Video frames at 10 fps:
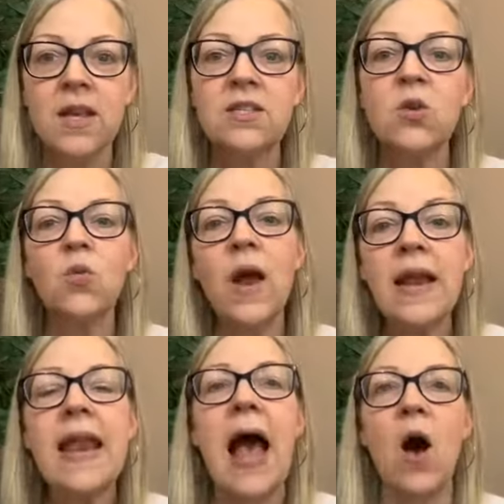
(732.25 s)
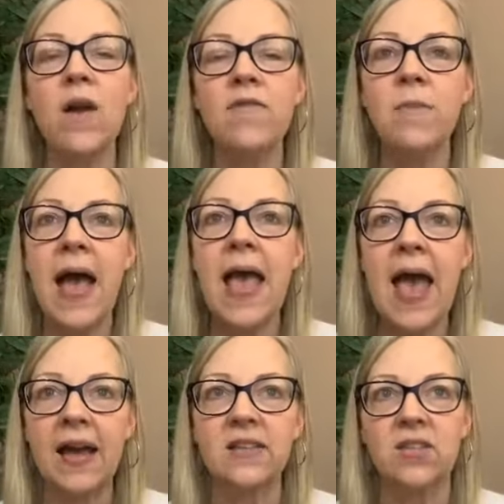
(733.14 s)
So right now, if my
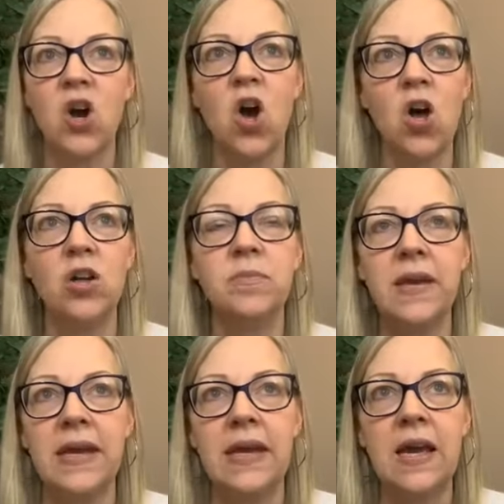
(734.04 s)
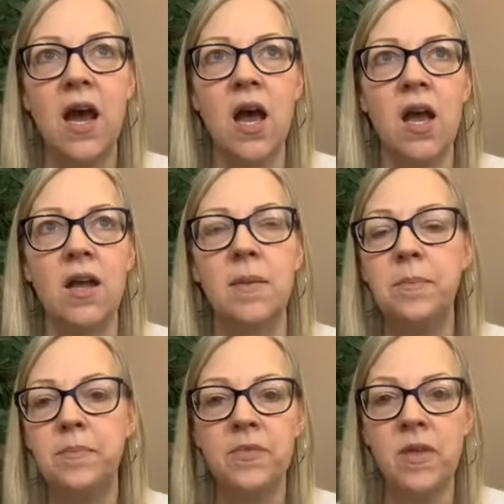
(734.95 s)
ex called me uh,
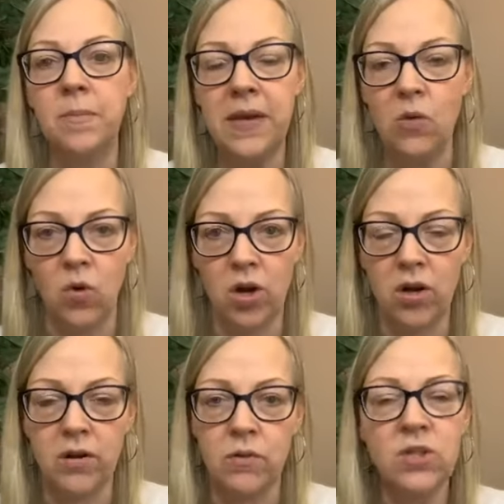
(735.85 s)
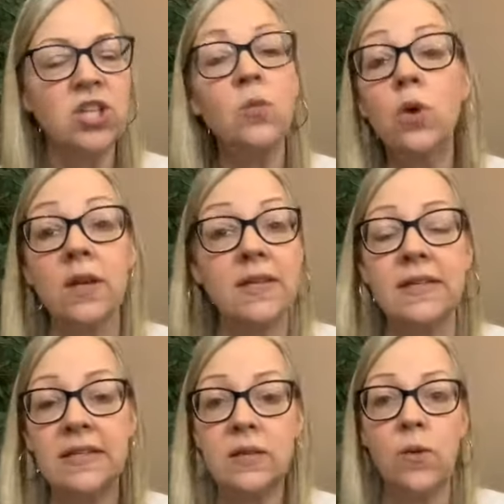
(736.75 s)
the B word, which he wouldn't
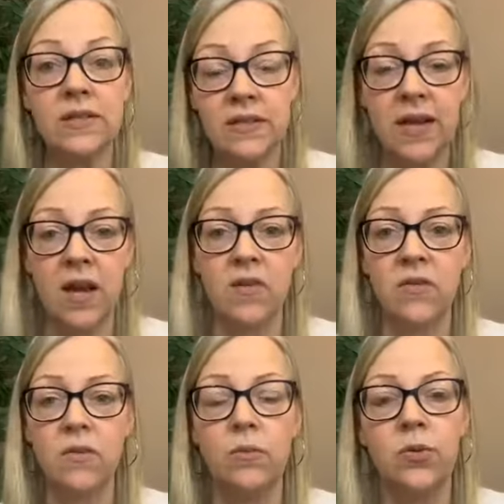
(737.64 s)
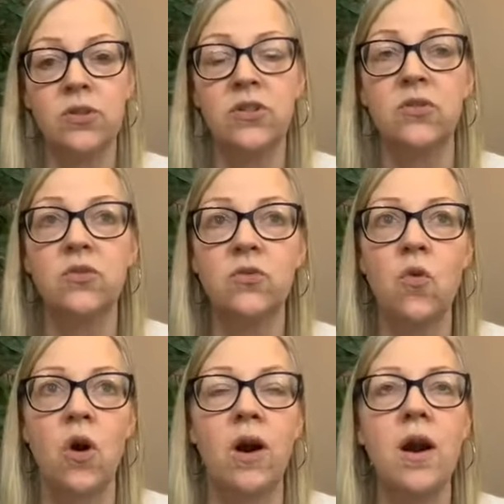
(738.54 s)
because he wasn't the kind of person who
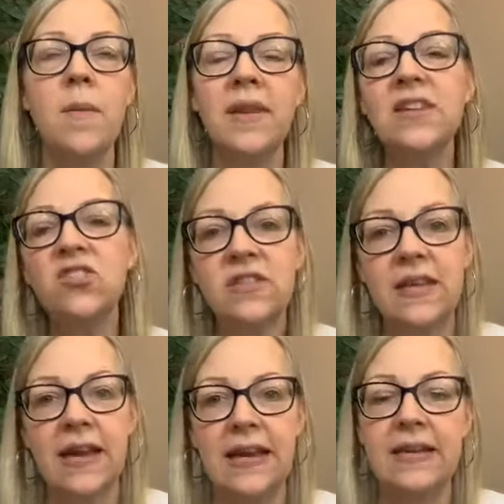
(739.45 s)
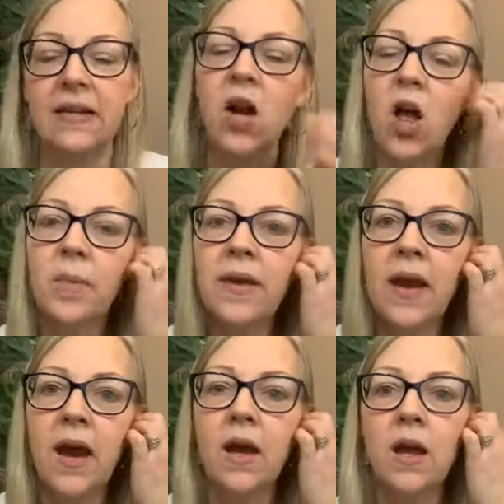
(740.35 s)
swore, but let's just say he called
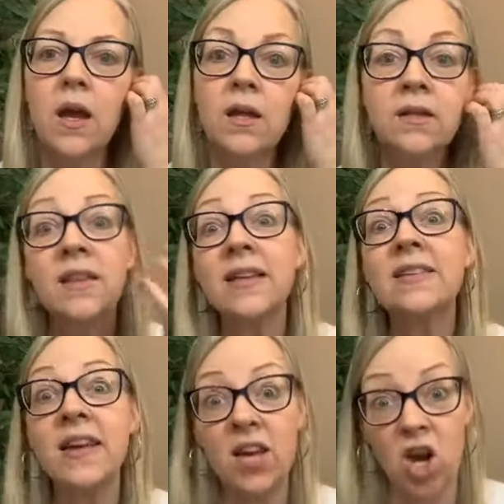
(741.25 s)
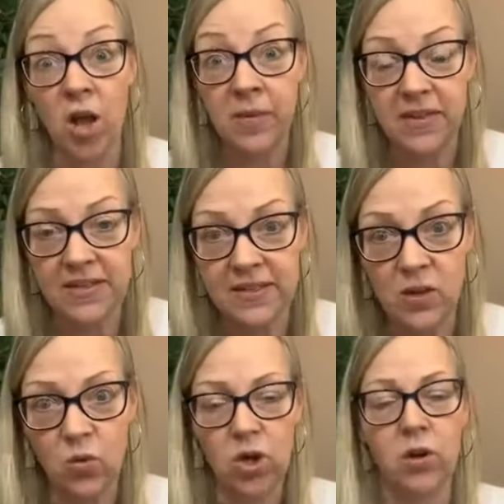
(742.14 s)
me a, let's say he called me the
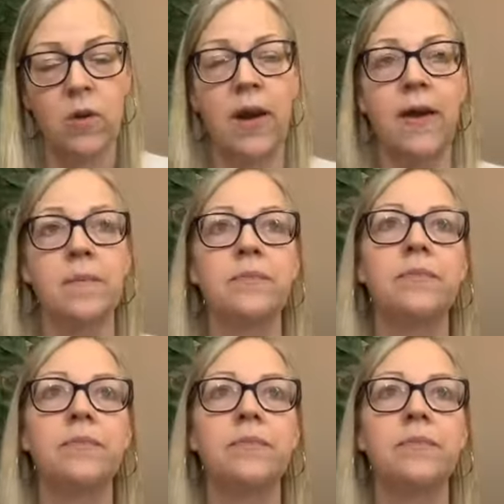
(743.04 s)
C word, okay?